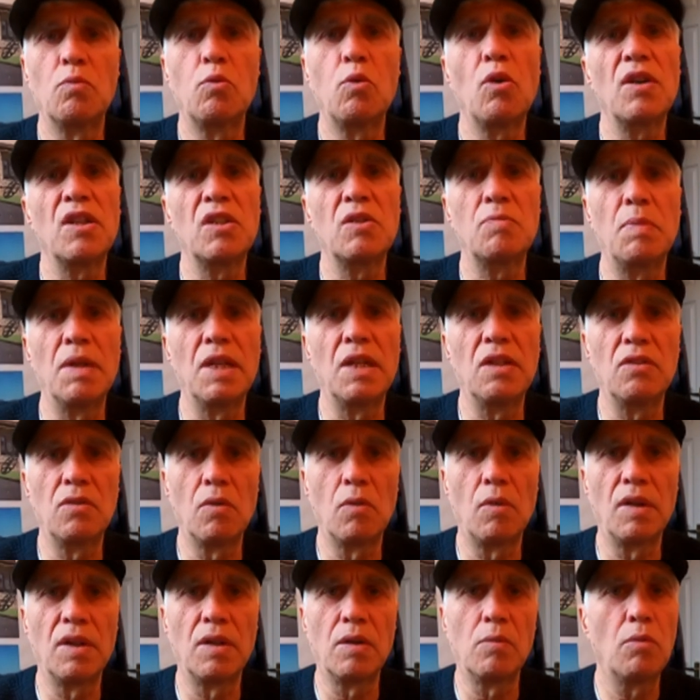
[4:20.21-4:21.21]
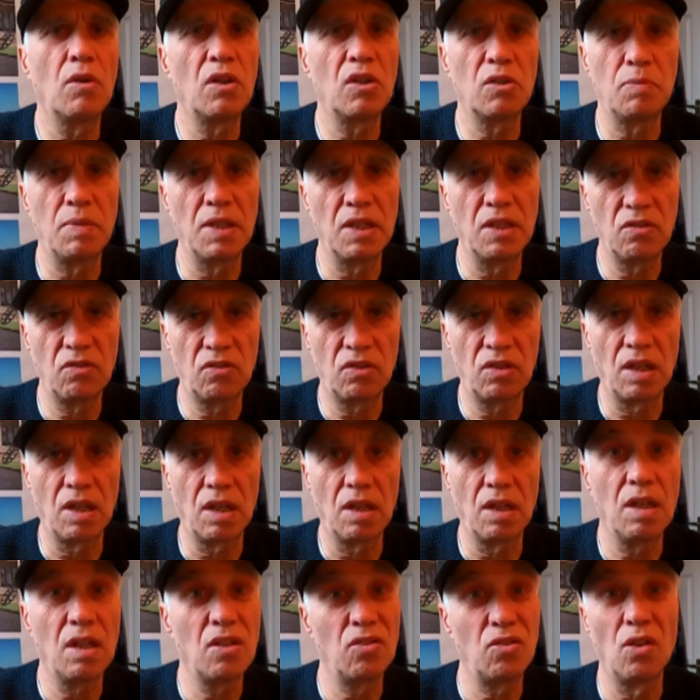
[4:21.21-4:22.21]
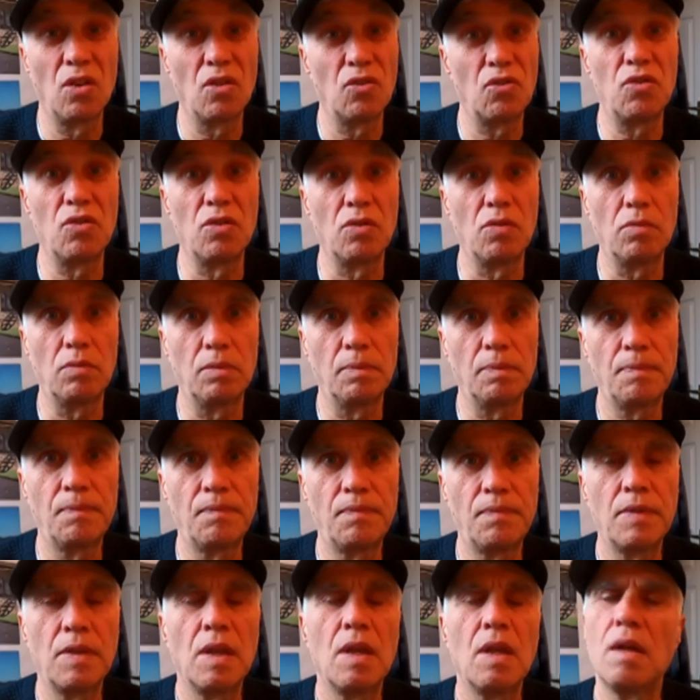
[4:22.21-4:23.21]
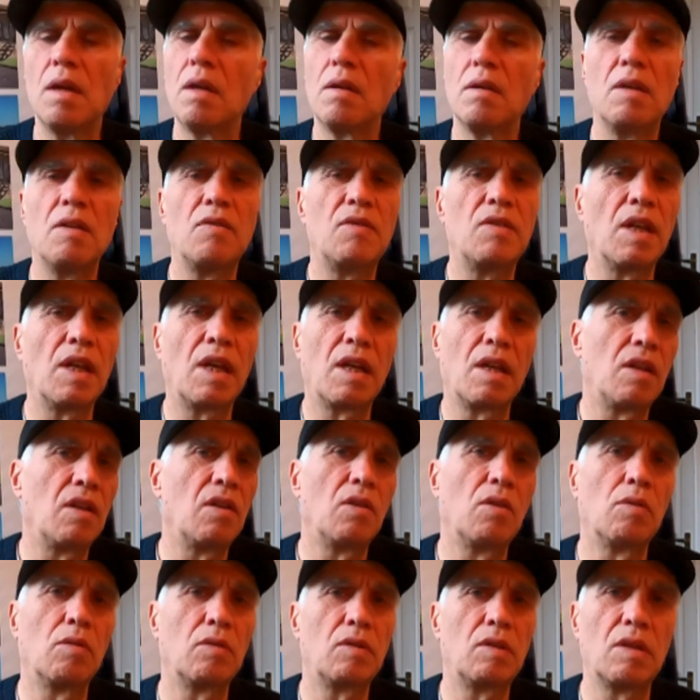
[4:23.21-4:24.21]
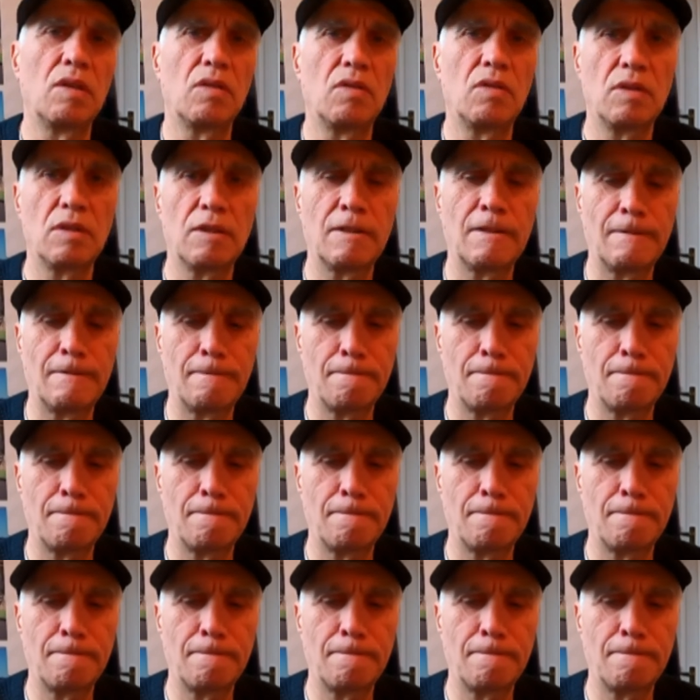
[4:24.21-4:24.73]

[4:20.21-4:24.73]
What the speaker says: what he's been doing and what he's been saying is not true. Didn't take any notice.